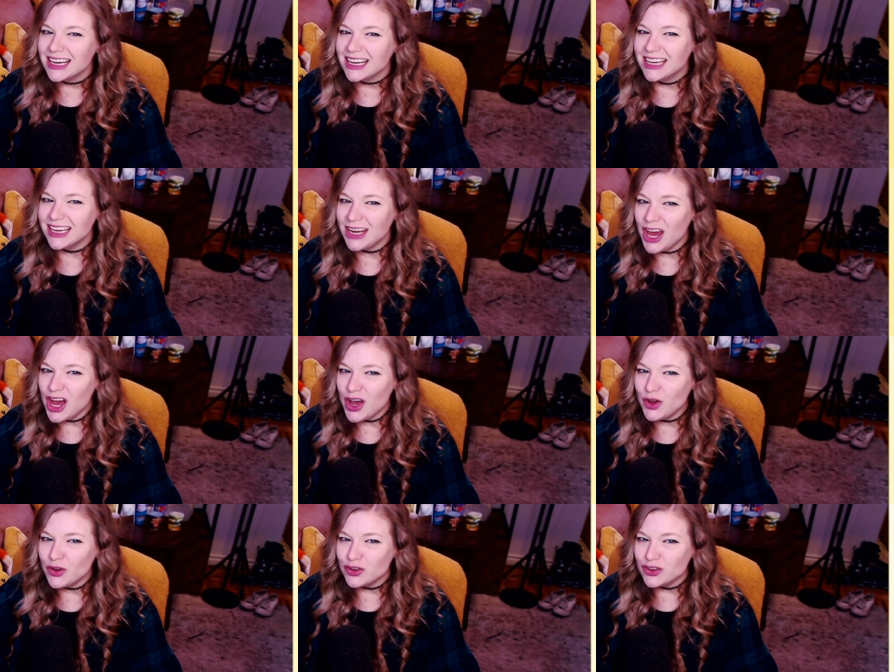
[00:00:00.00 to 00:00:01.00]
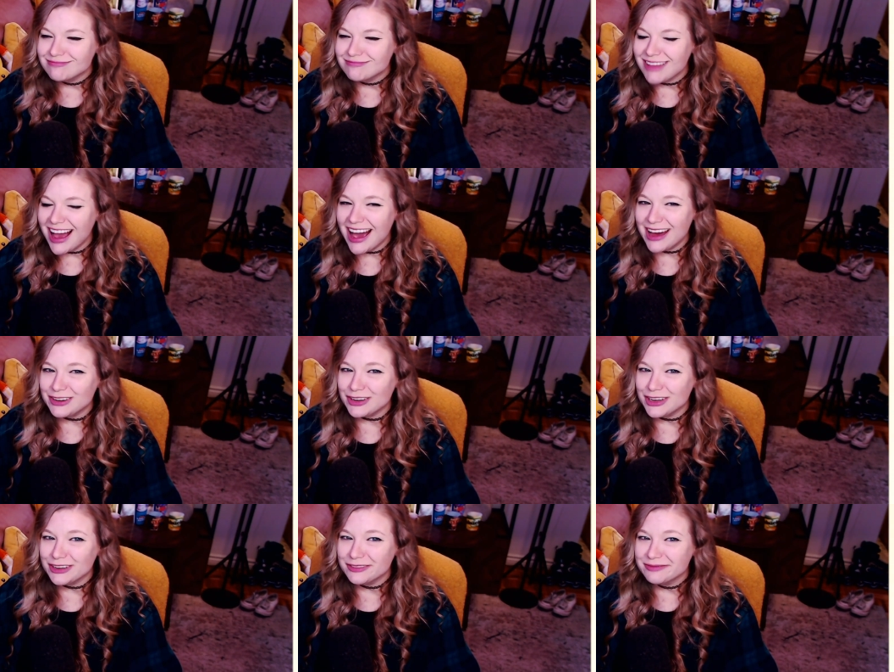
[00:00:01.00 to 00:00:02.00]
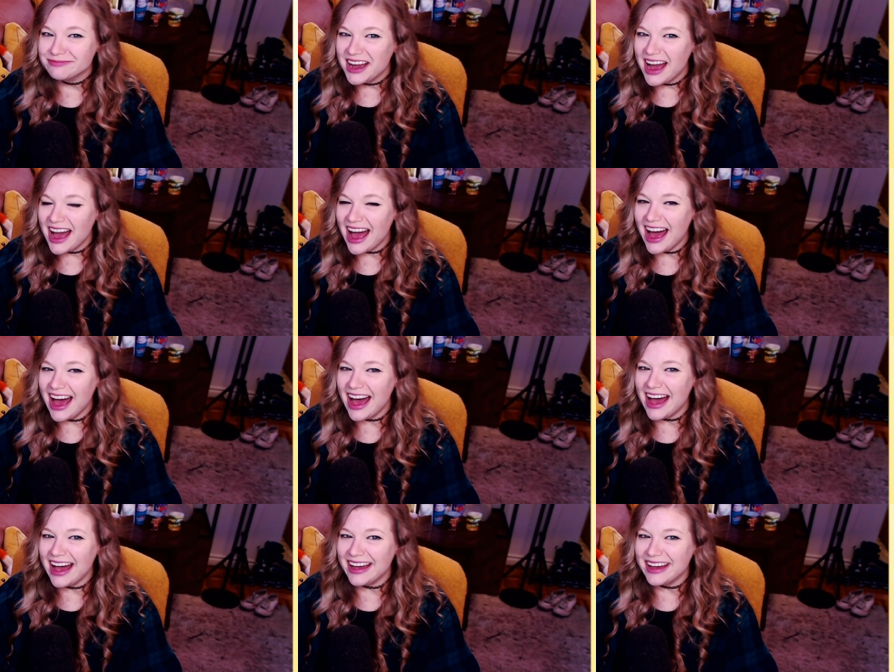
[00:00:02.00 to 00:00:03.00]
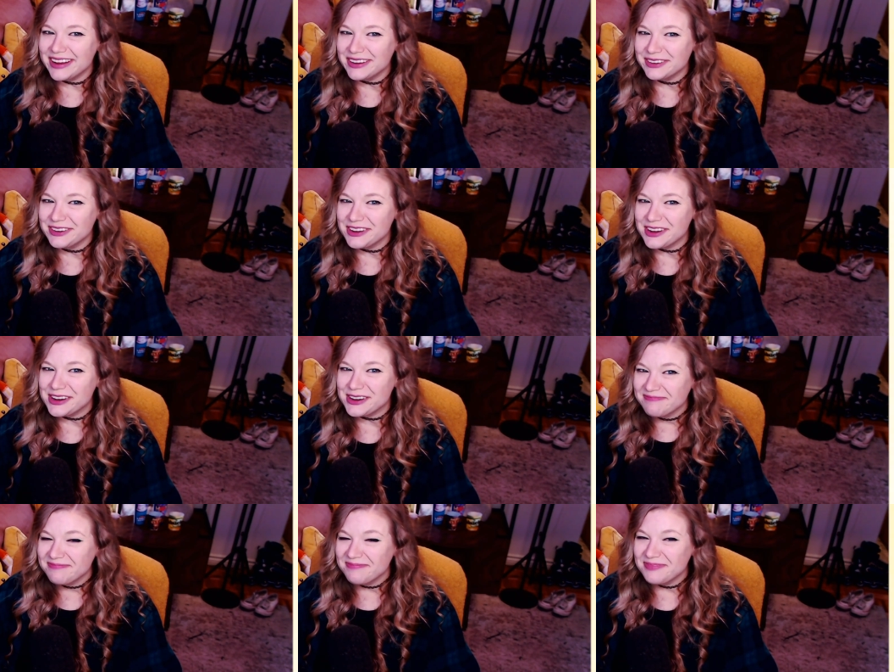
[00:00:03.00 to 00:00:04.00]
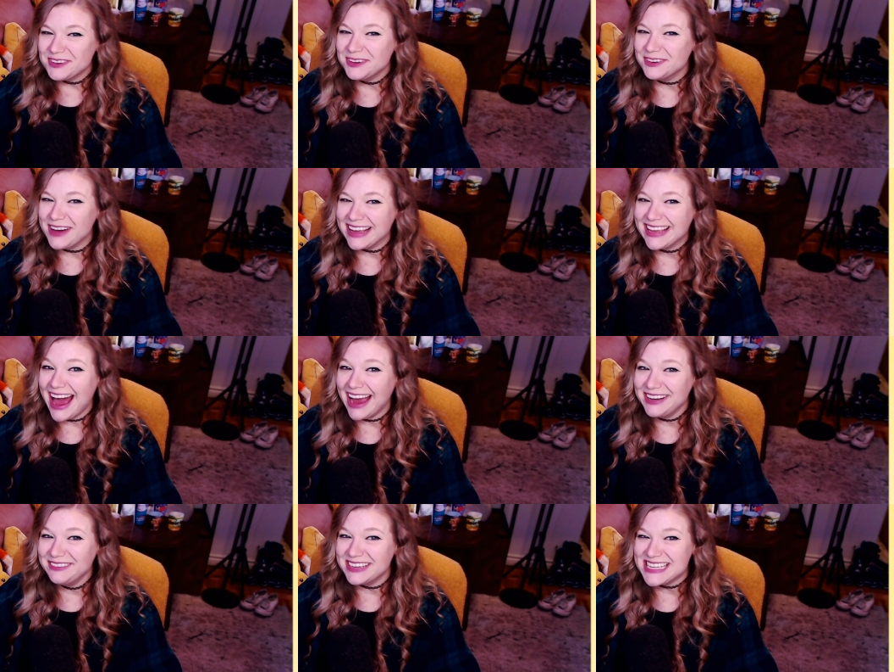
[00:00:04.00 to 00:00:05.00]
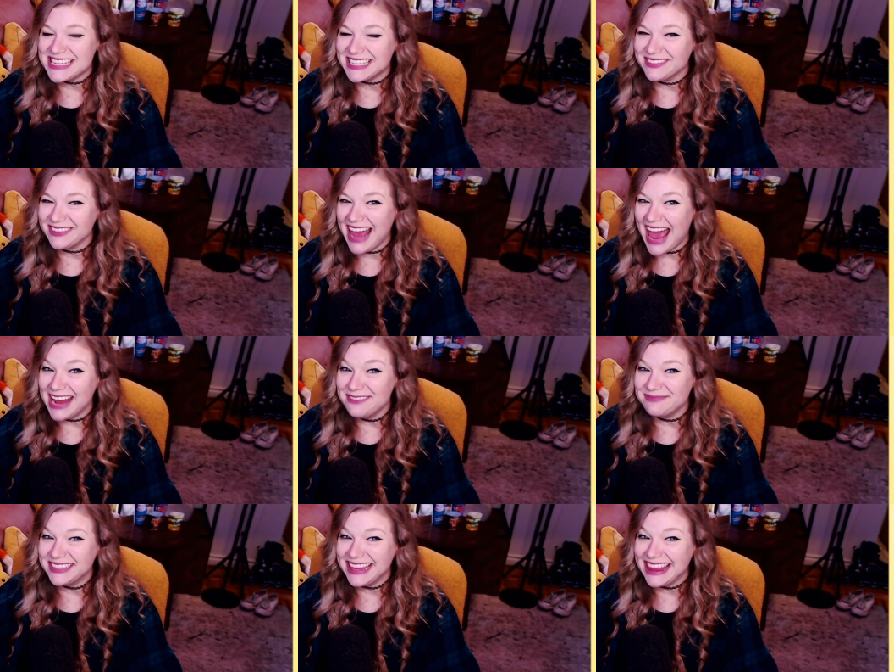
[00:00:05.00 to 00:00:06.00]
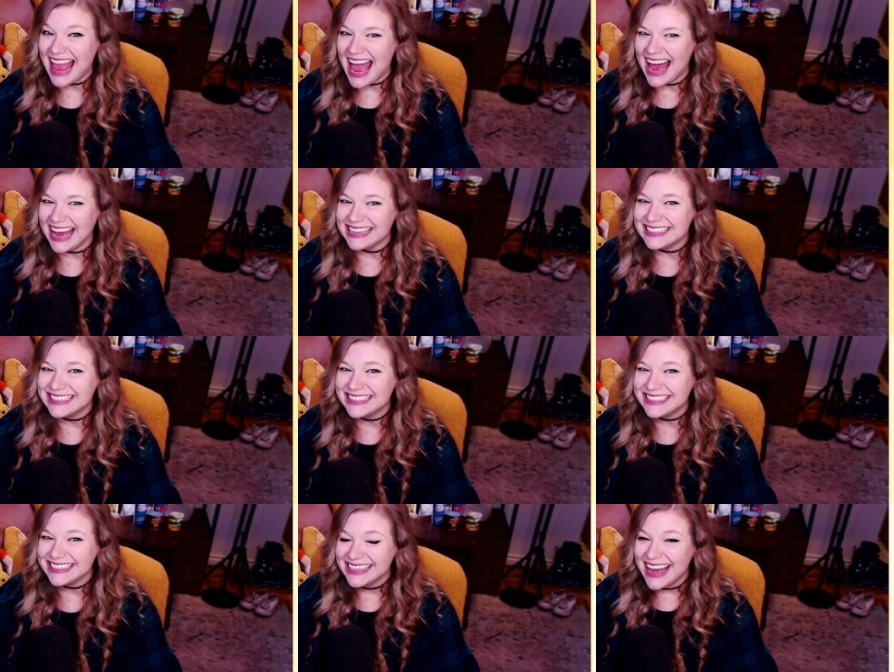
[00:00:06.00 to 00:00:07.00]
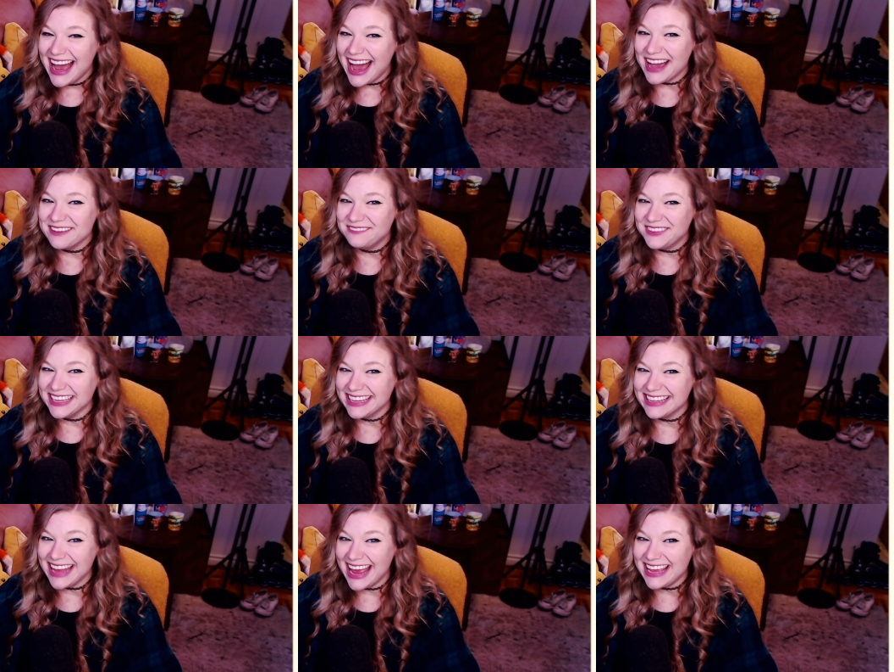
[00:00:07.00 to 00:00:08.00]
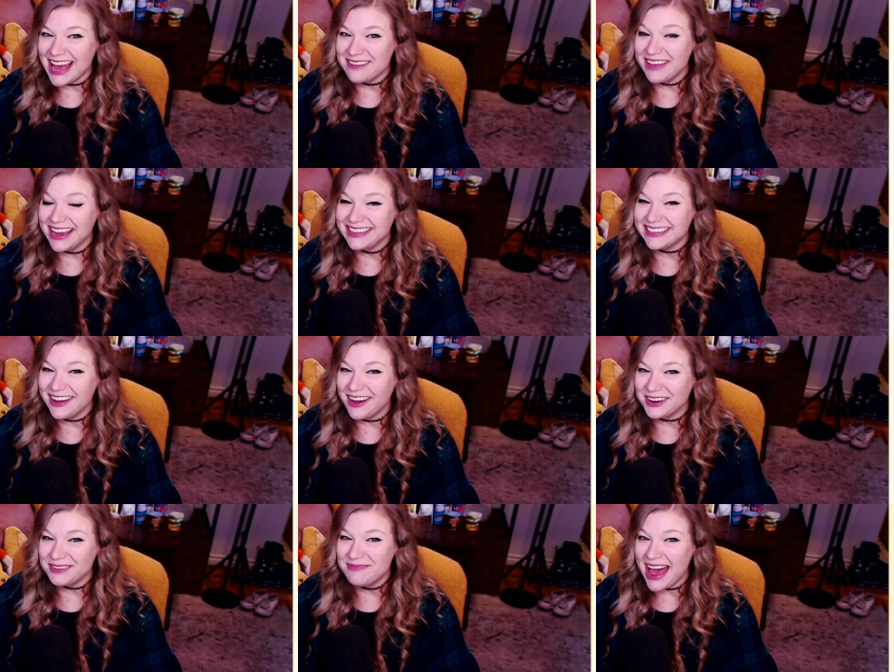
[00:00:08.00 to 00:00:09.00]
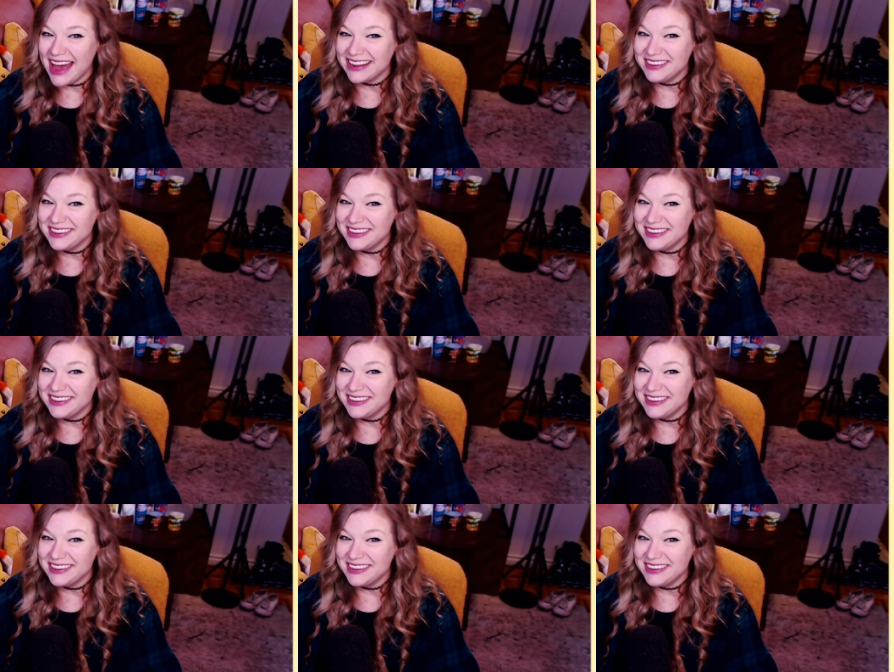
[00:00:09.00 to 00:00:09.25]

You know? I don't know. Ooh, I kind of wish this one hadn't been last. I'm feeling like I'm ending on a bad